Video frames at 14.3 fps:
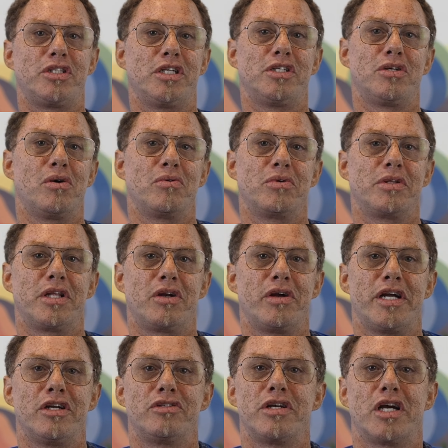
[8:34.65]
and told her that her
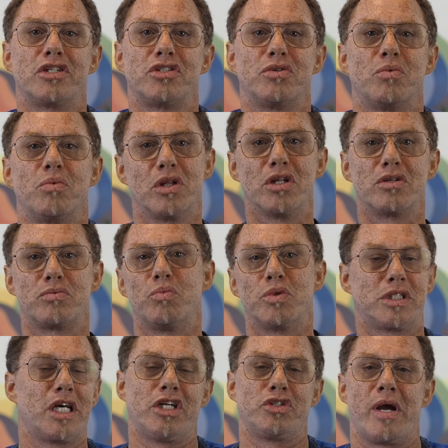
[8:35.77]
hair texture looked, was
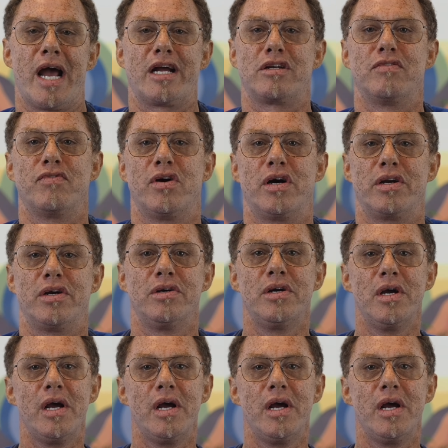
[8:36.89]
unattractive on her,